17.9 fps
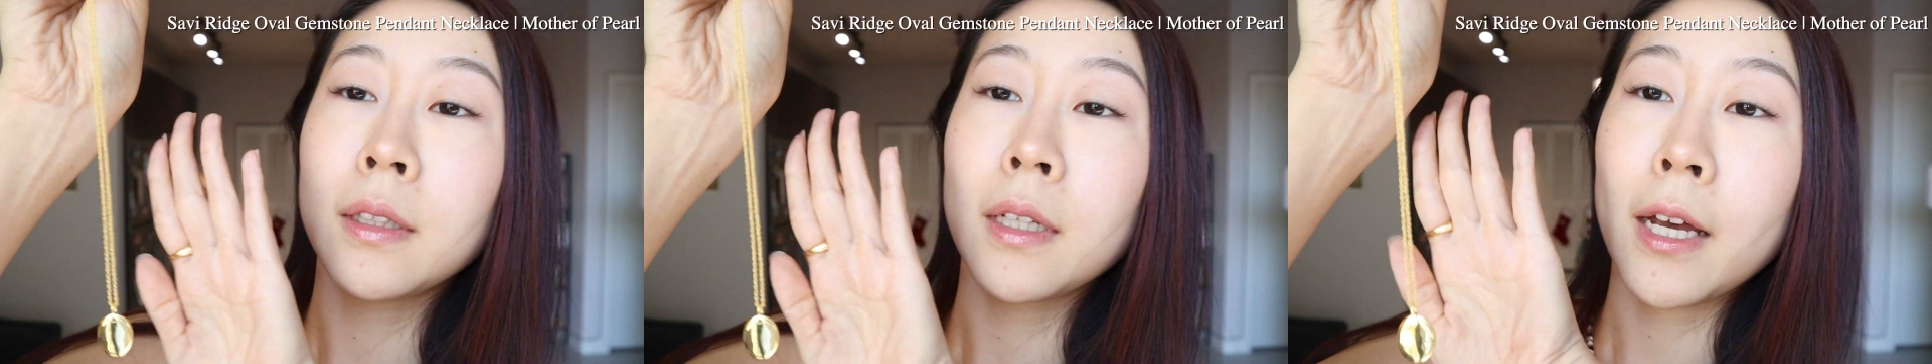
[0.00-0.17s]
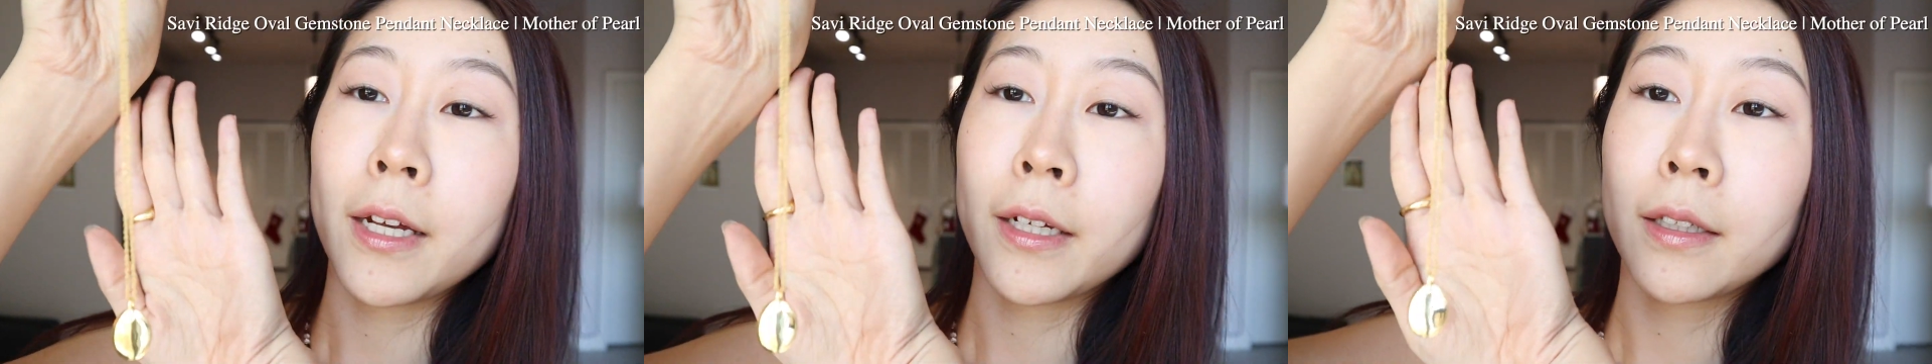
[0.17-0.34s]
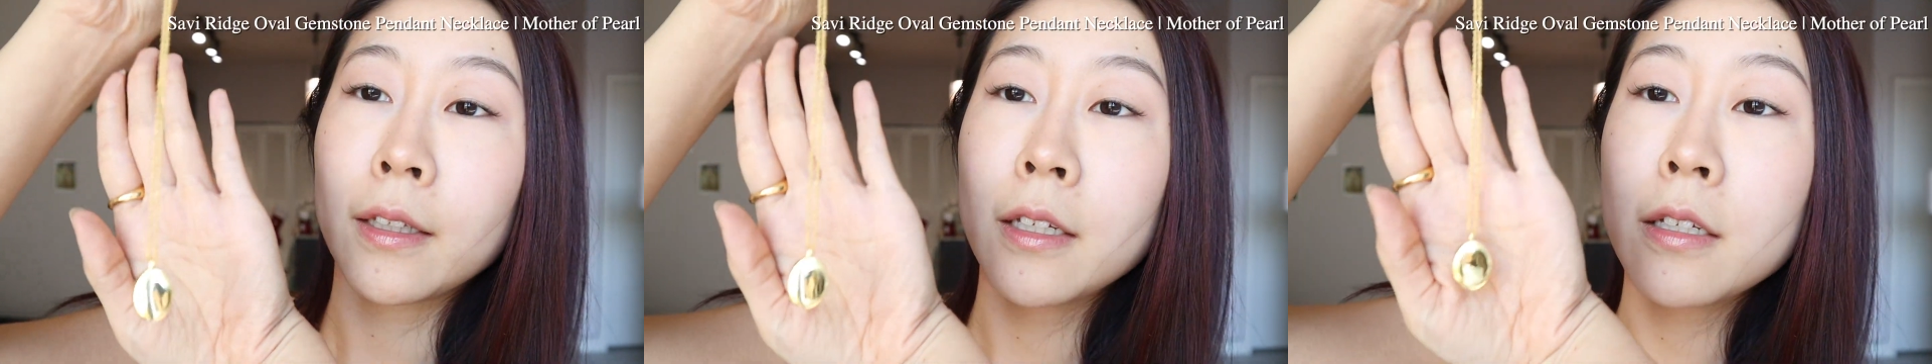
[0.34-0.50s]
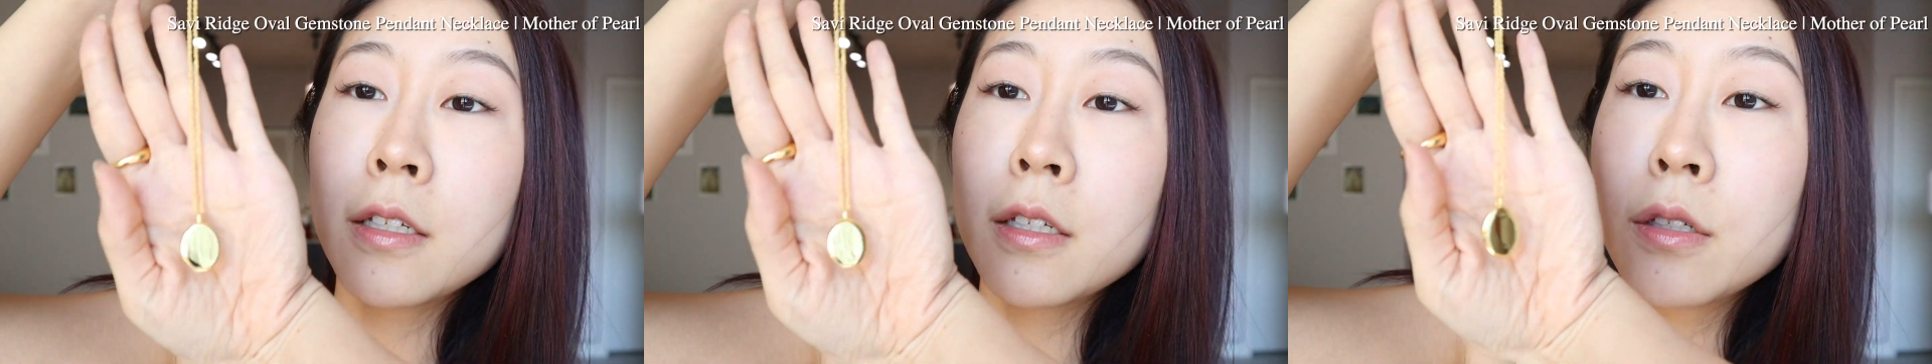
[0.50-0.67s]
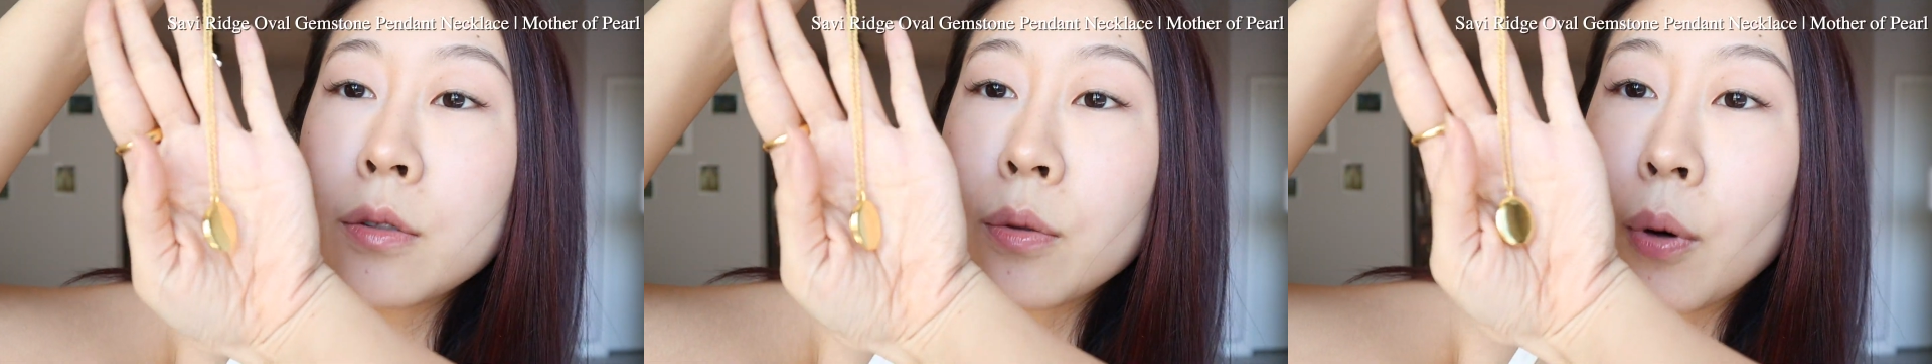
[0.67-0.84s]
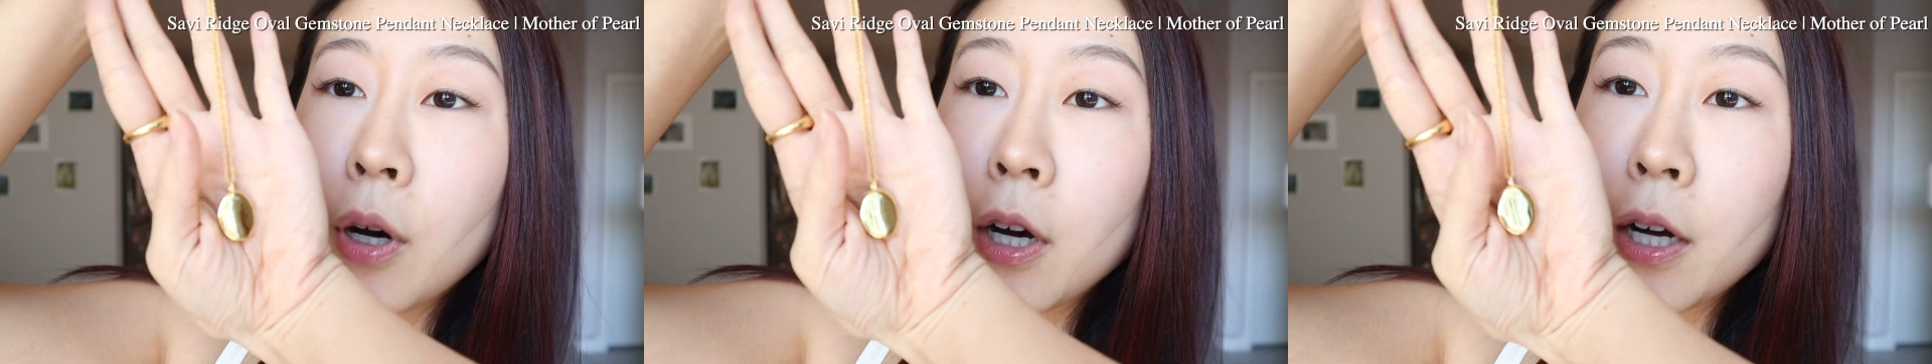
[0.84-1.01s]
Like
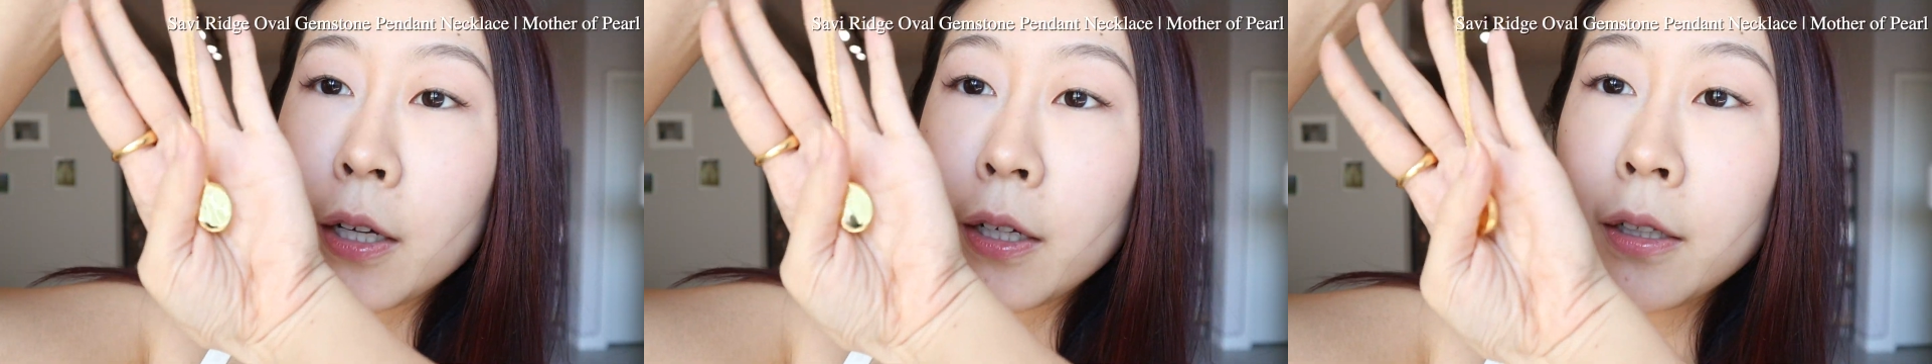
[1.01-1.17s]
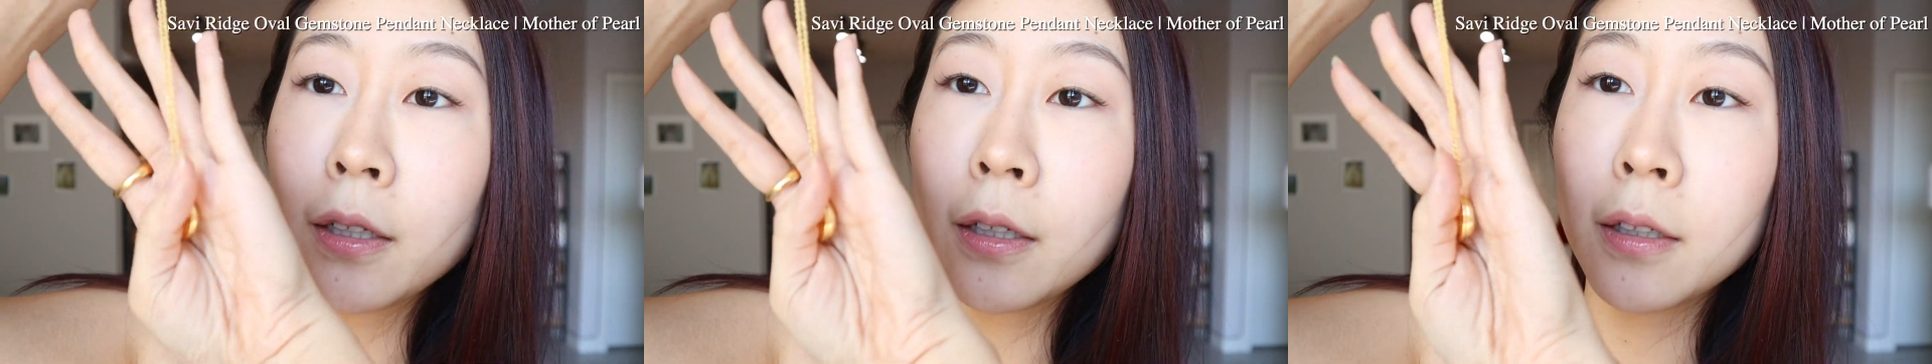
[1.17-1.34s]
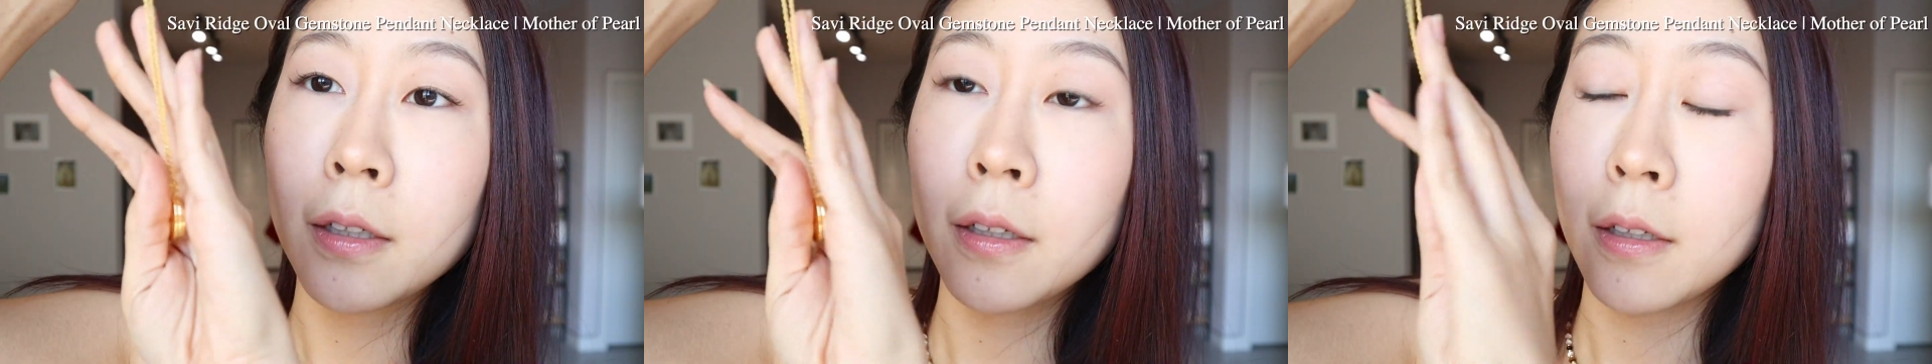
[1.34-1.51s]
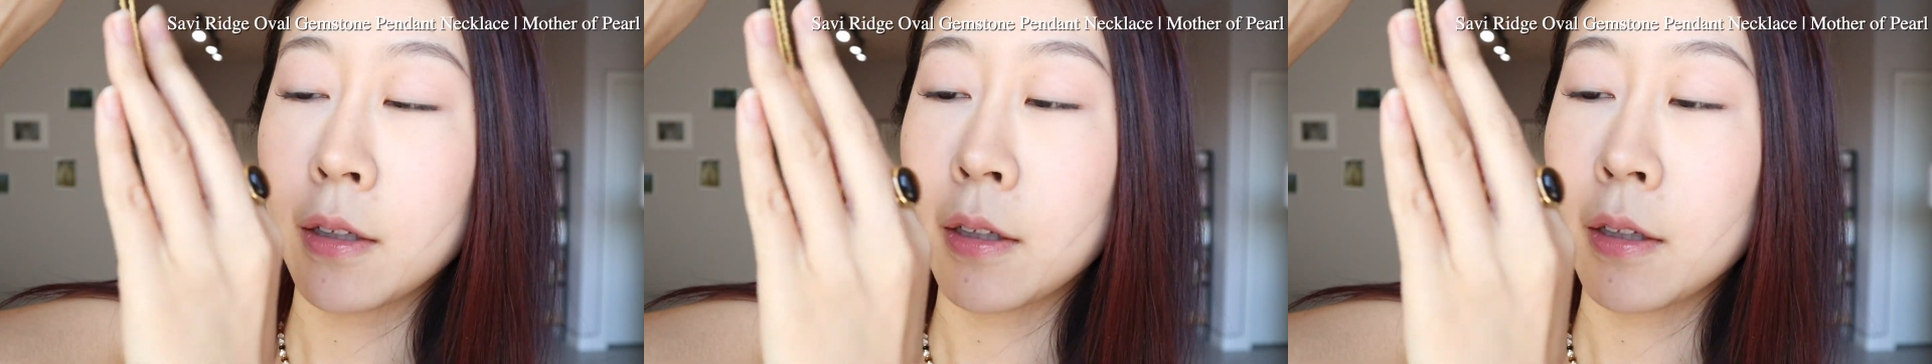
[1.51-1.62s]
this one,